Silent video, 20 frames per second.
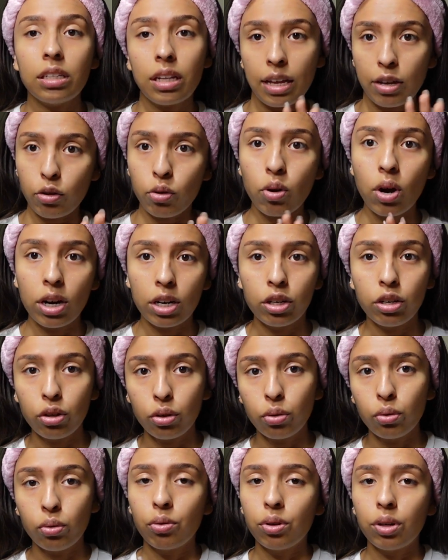that you gotta
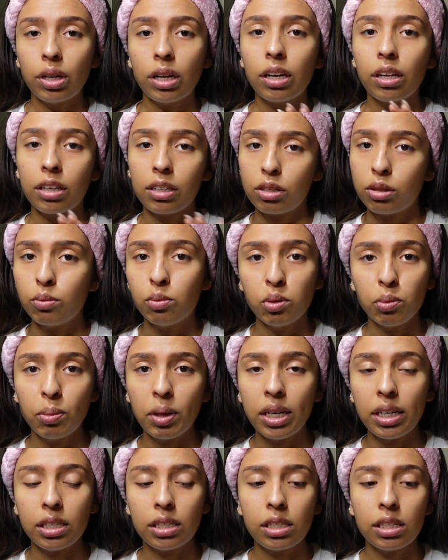do in order to get like a smooth
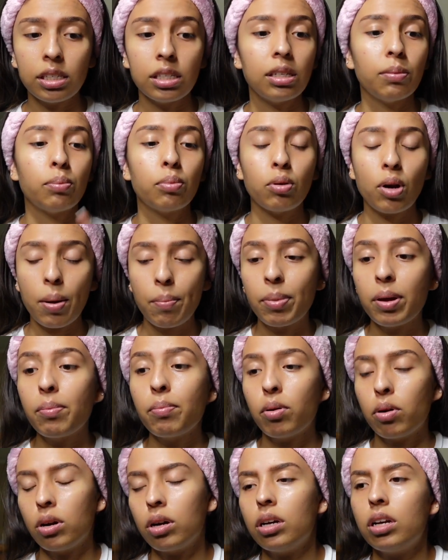base, is the prepping
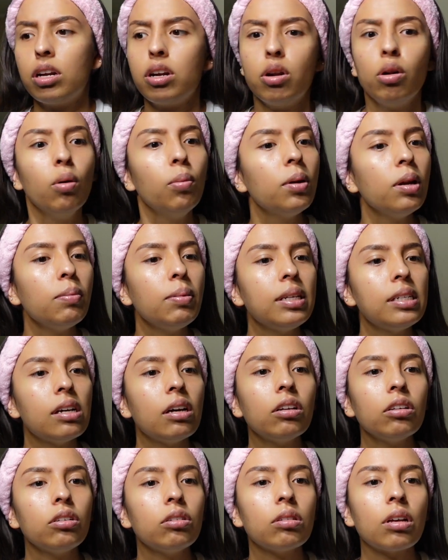part, and nobody be
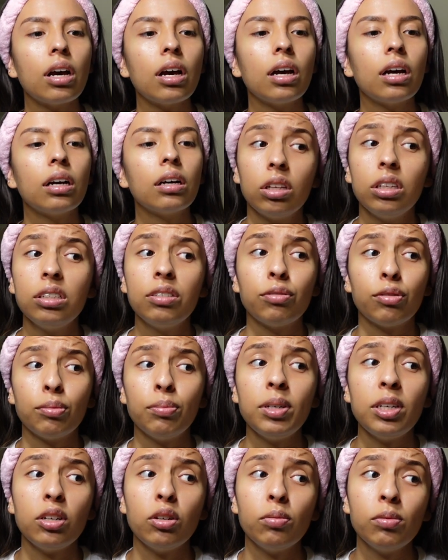telling you that, at least for
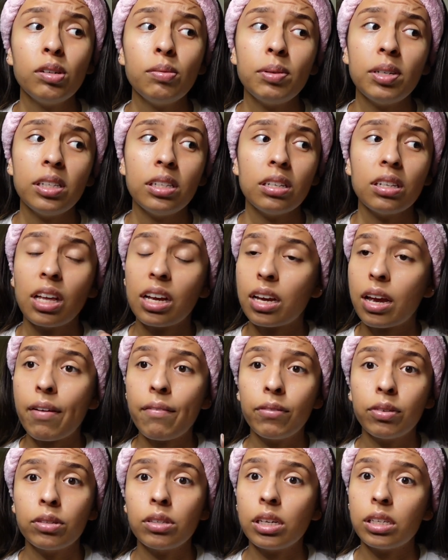me, nobody be like
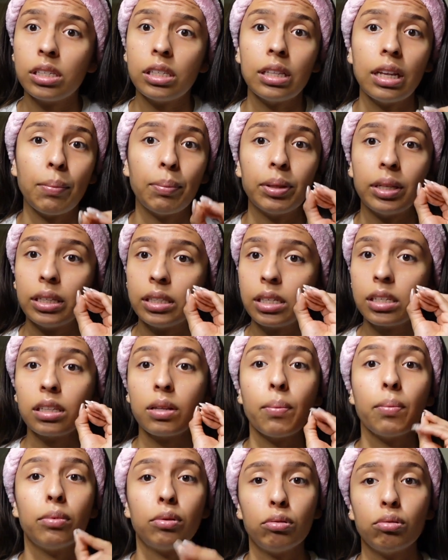emphasizing that, but that's like the
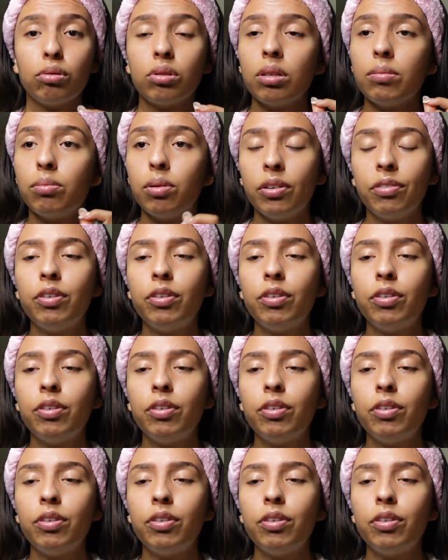most important.